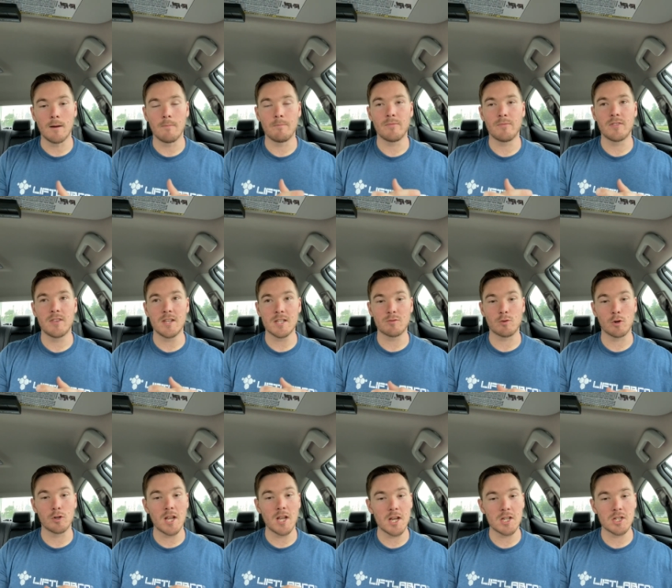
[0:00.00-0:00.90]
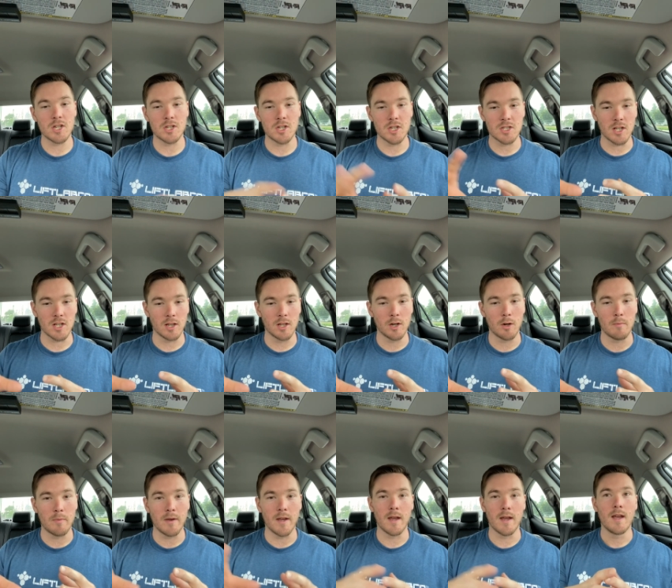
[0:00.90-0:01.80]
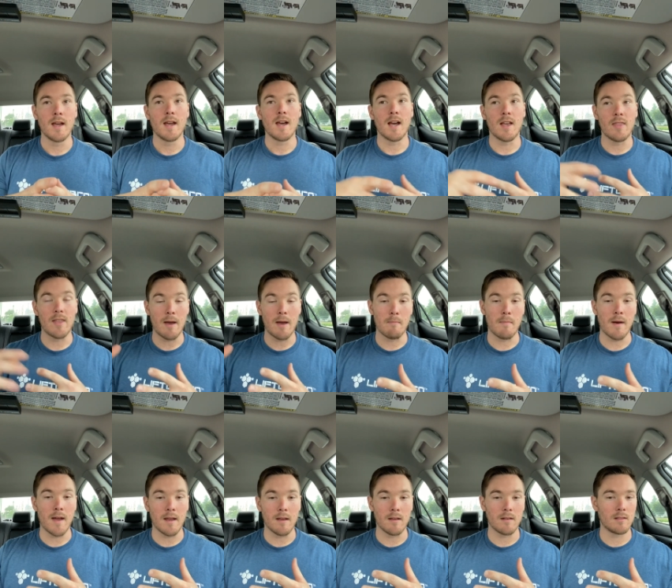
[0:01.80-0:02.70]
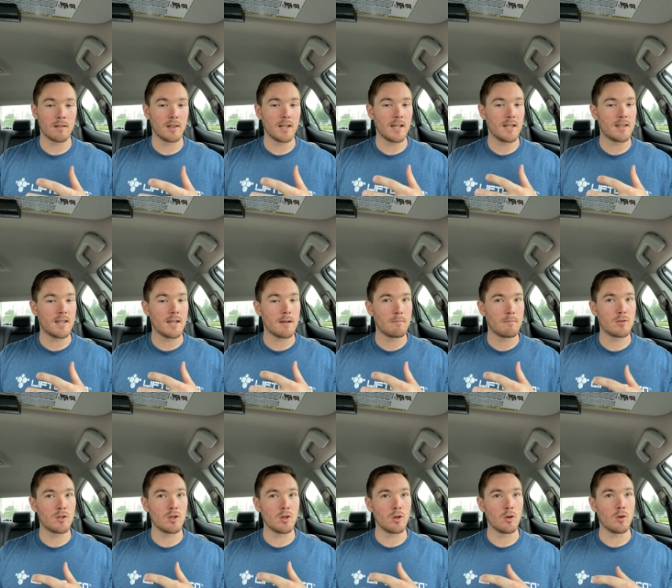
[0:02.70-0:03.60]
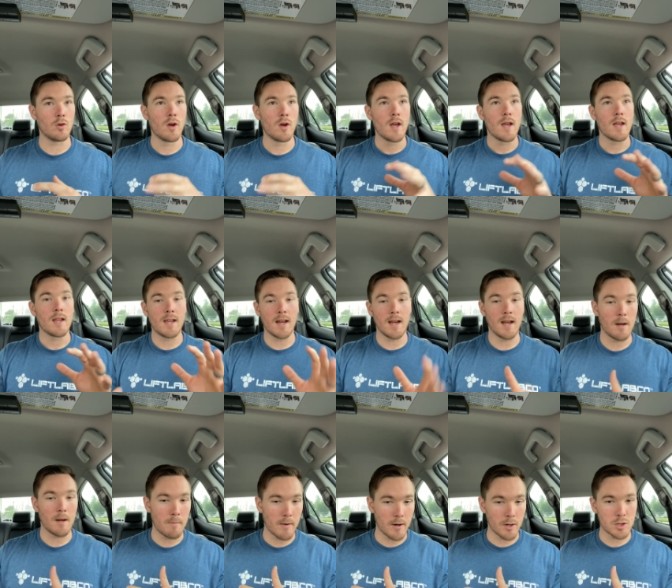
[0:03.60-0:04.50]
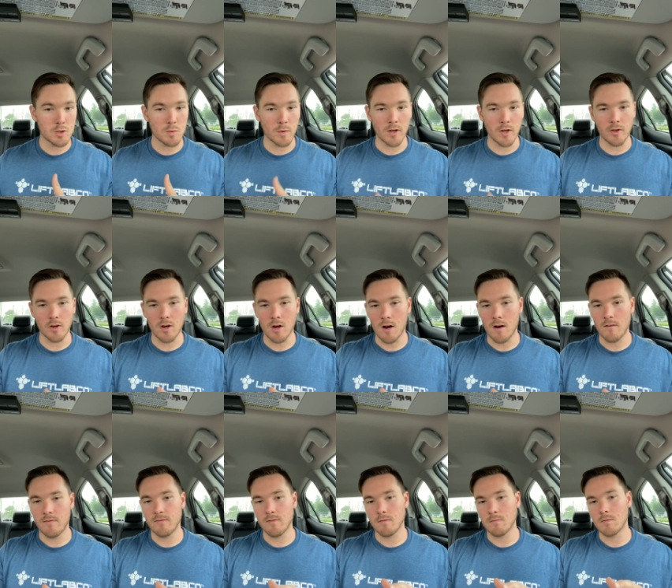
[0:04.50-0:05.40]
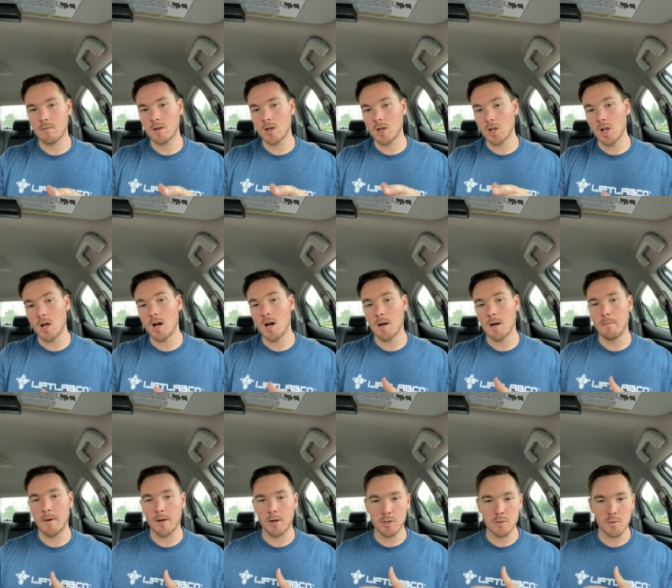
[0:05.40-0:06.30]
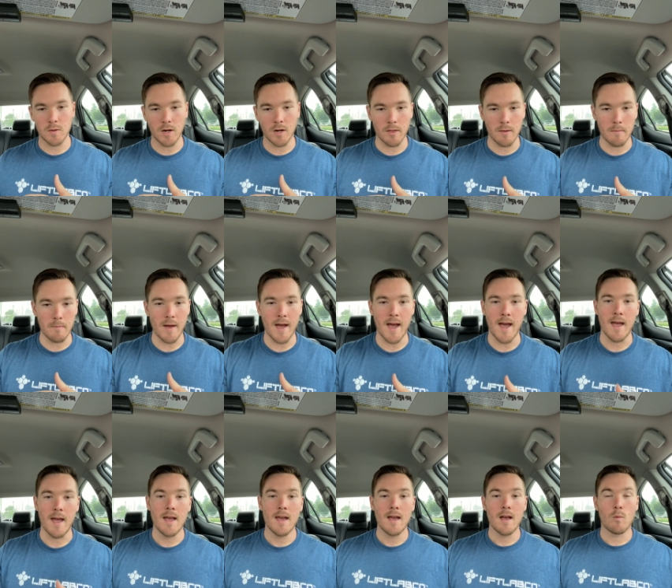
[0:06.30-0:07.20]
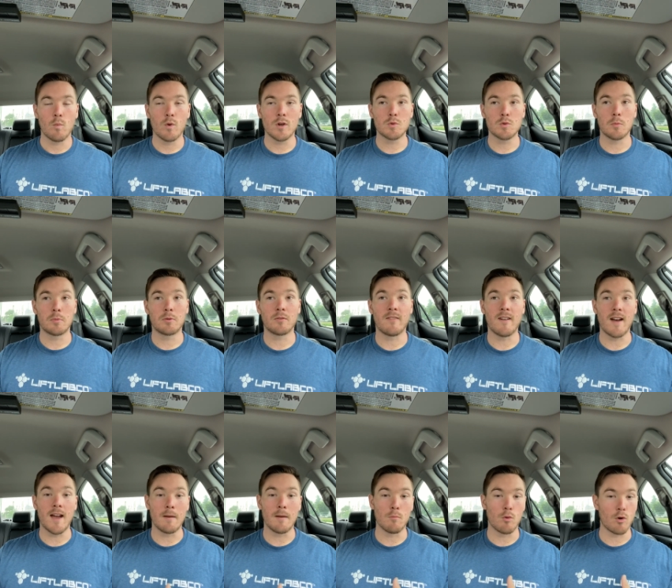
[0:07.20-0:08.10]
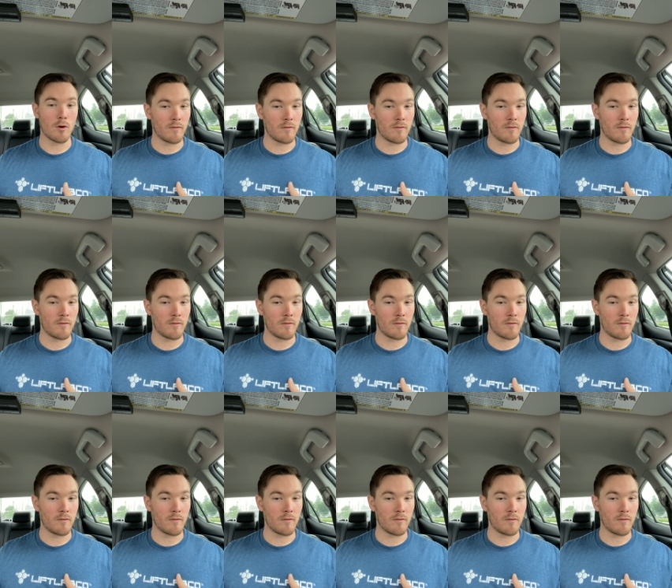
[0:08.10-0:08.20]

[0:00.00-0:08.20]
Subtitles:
this rotation just a little bit, and that might lead them to getting a better swing on the golf club, better swing on the bat, which will provide more